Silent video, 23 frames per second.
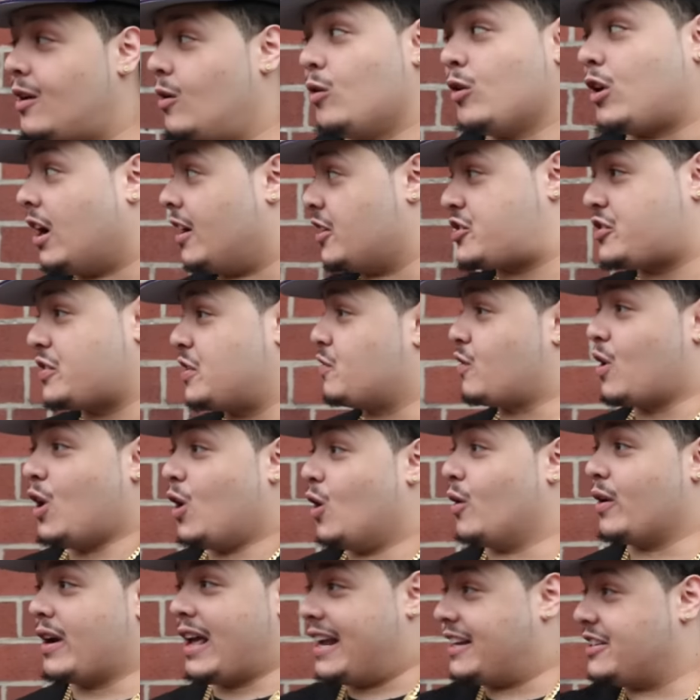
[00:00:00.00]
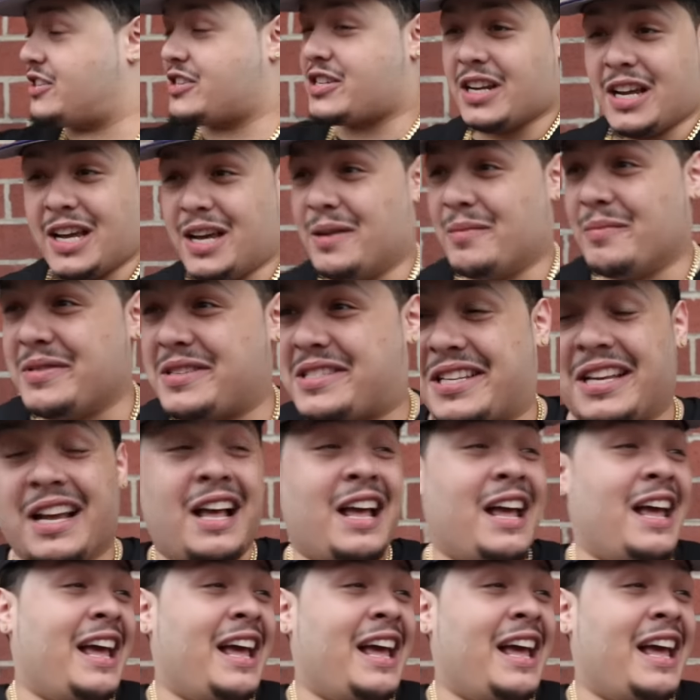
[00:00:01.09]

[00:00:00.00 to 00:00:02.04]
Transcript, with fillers: Old Country Road, and Jim's